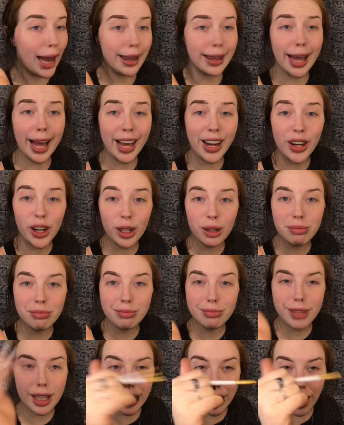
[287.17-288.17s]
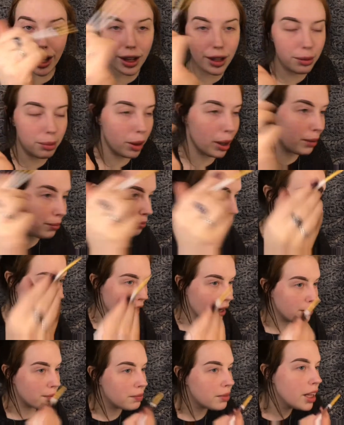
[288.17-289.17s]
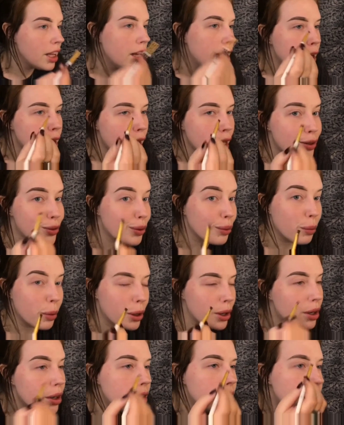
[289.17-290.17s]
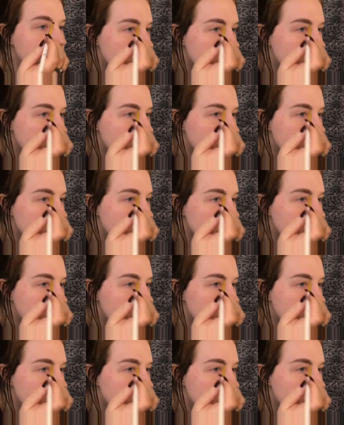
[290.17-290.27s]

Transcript: lighter than the other part. Yeah, that's the word.